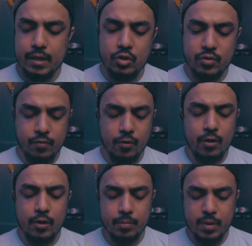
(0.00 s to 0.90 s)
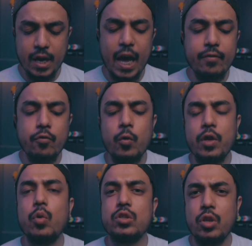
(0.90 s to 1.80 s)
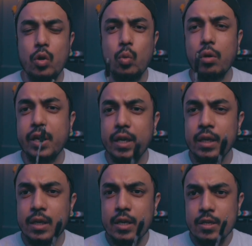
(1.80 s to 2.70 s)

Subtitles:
used for my iPhone. It was not working.